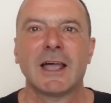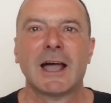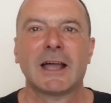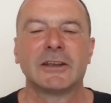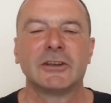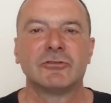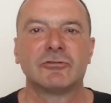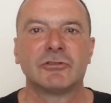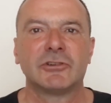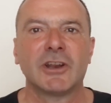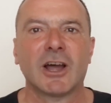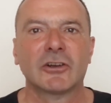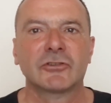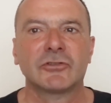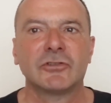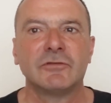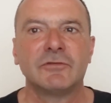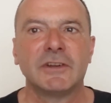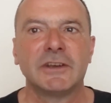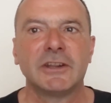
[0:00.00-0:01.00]
an
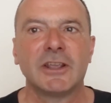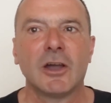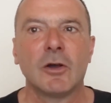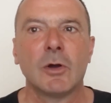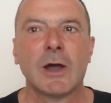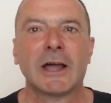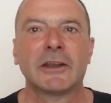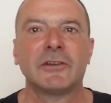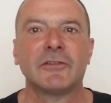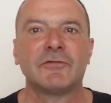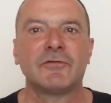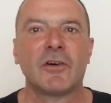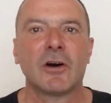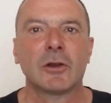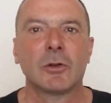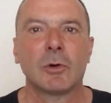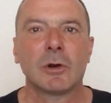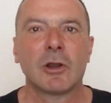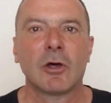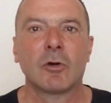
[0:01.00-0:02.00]
introduction video and a
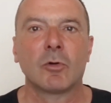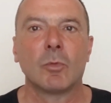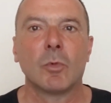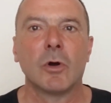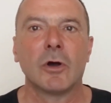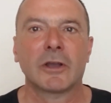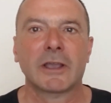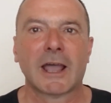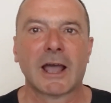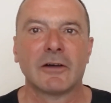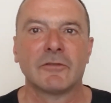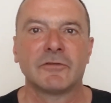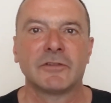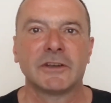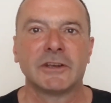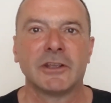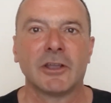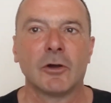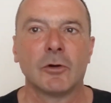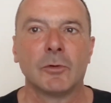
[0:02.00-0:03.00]
follow-along workout
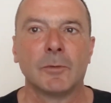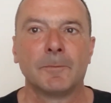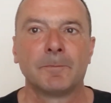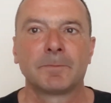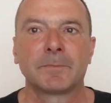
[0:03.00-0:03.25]
video.